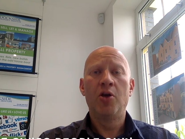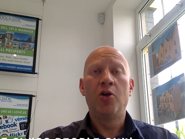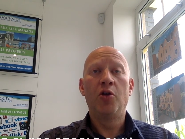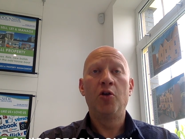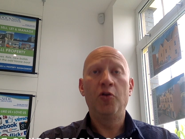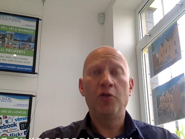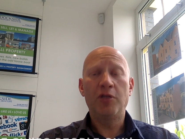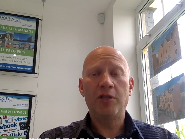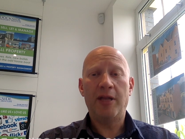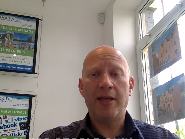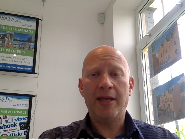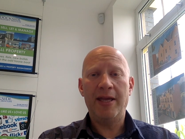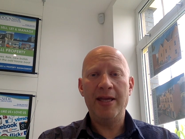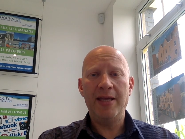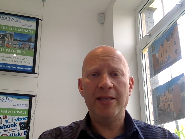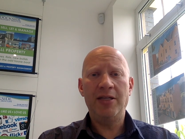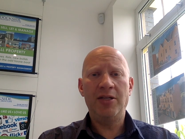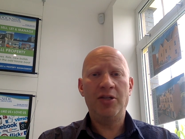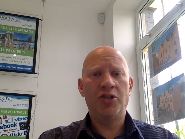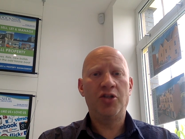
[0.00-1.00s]
Looks like
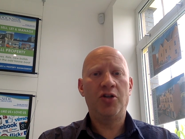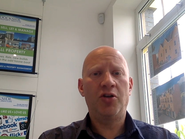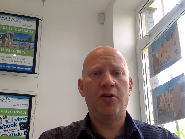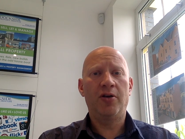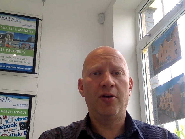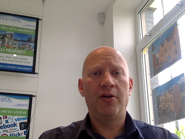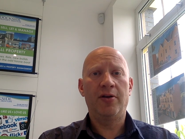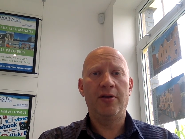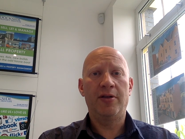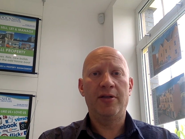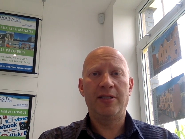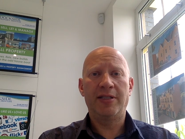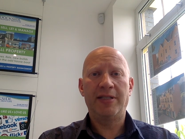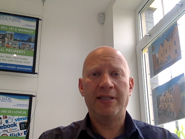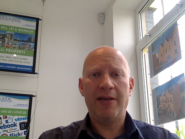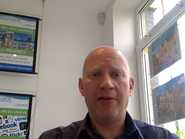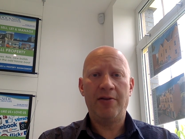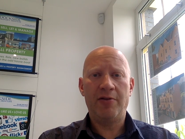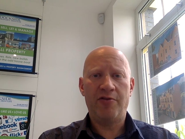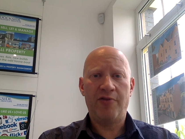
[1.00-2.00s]
eating chocolate,
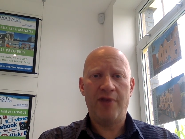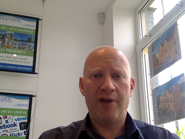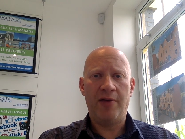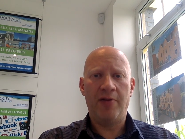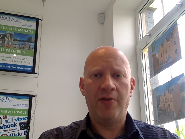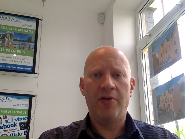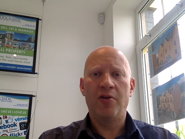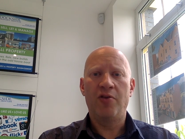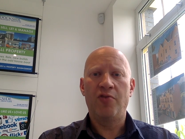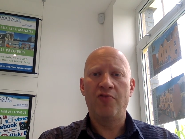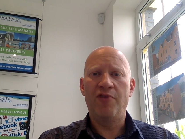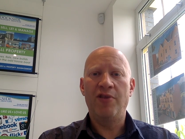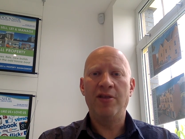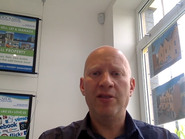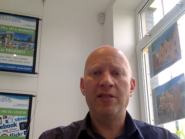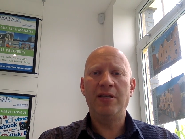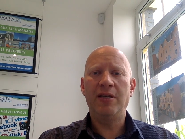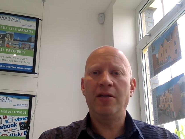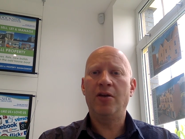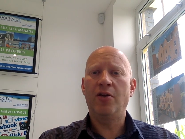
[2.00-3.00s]
sauerkraut,
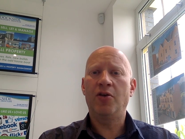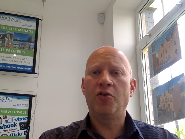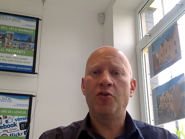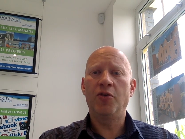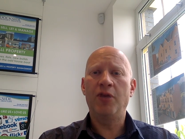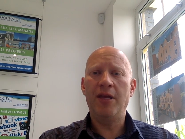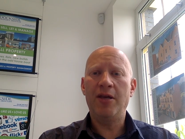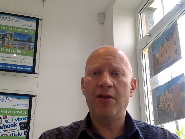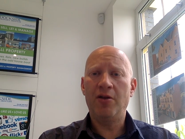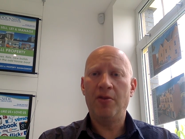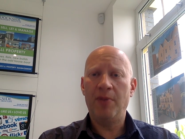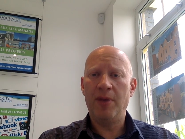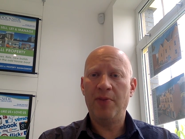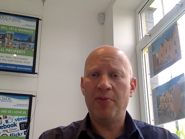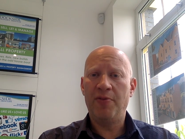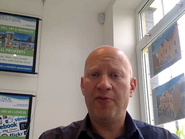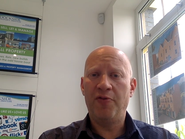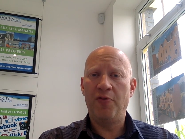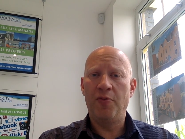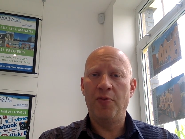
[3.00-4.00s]
renting and good economic
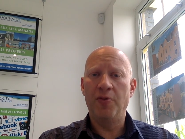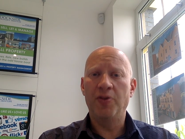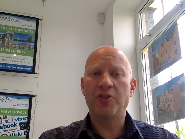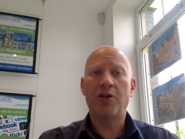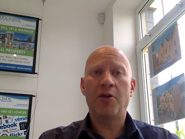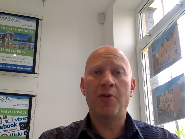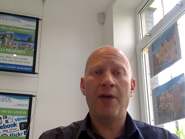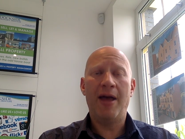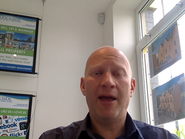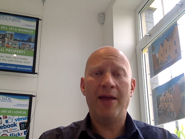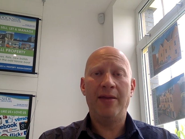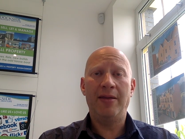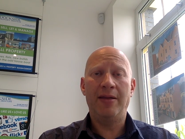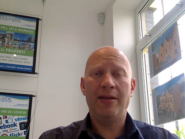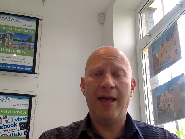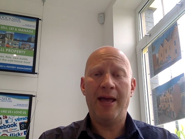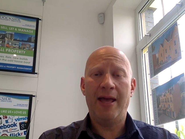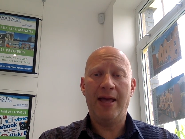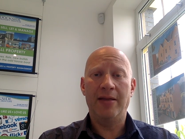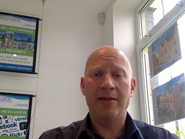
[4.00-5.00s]
performance go hand in
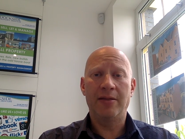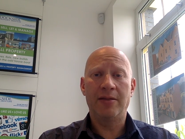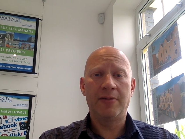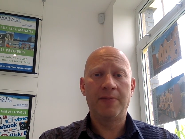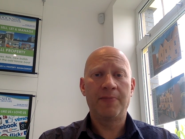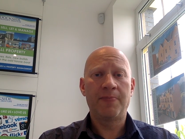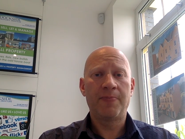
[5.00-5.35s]
hand.